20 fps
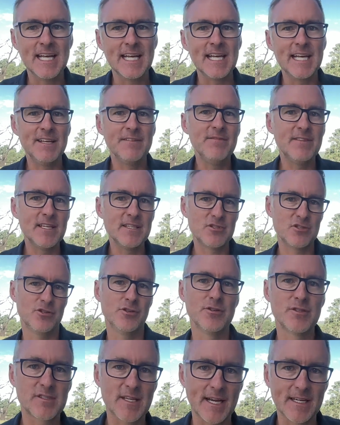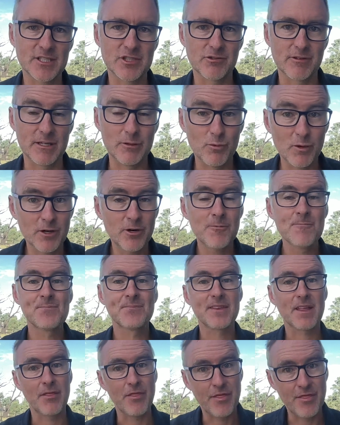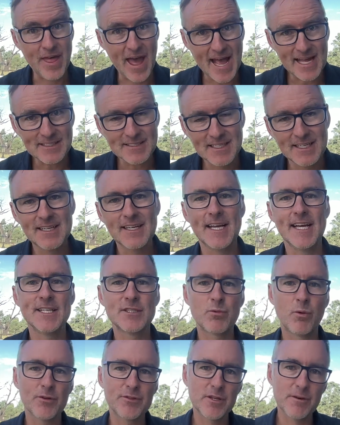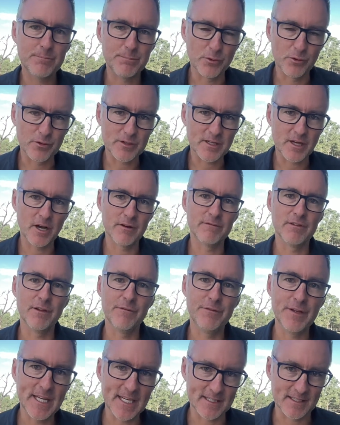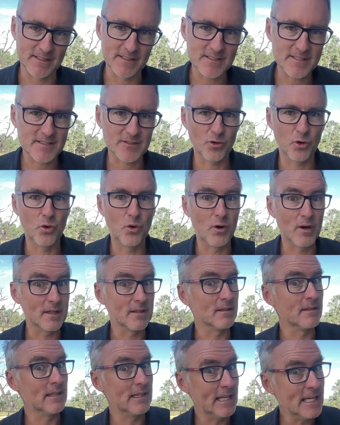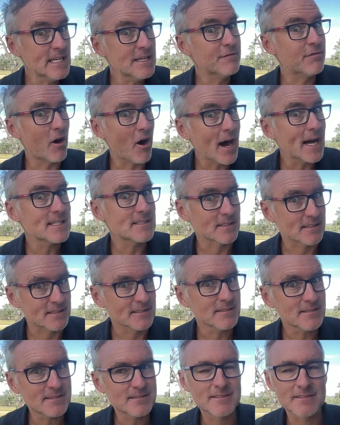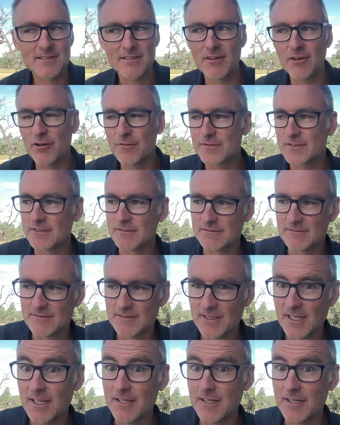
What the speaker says: in this new sanctuary? Well, that is what the book of Leviticus, or Leviticus, as I often